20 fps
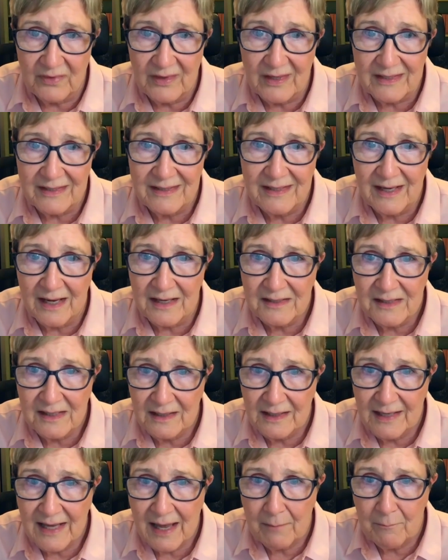that
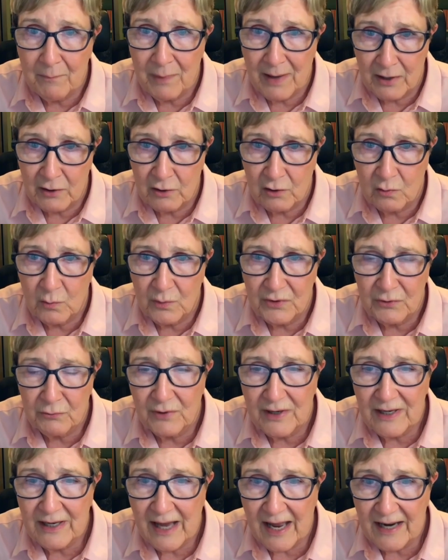doesn't get better with
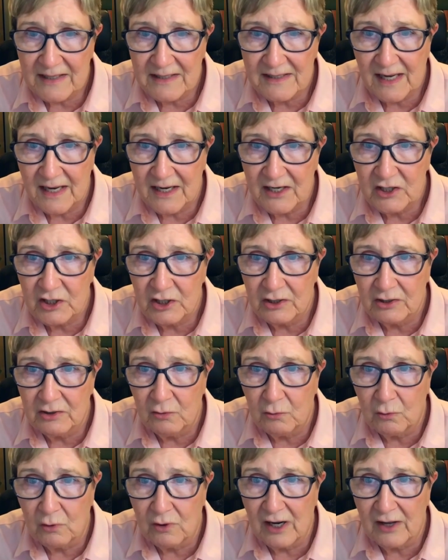relaxation
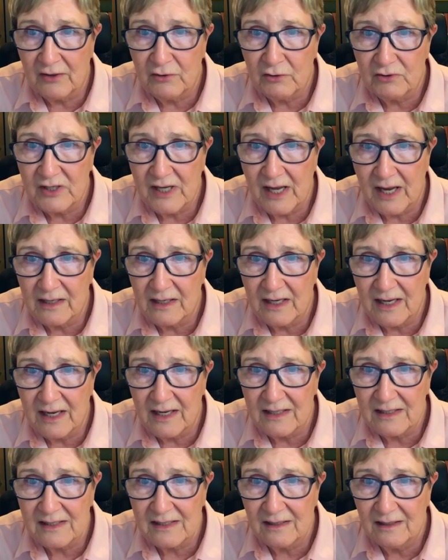or other
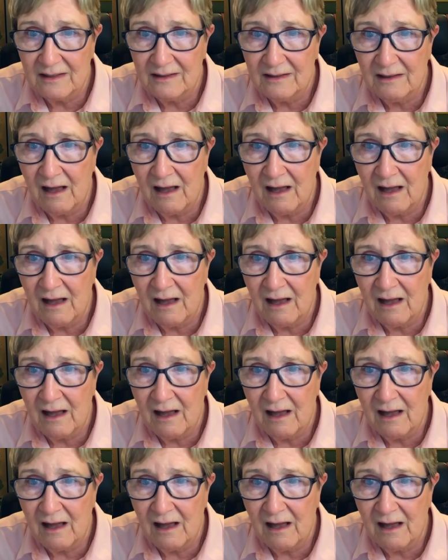techniques,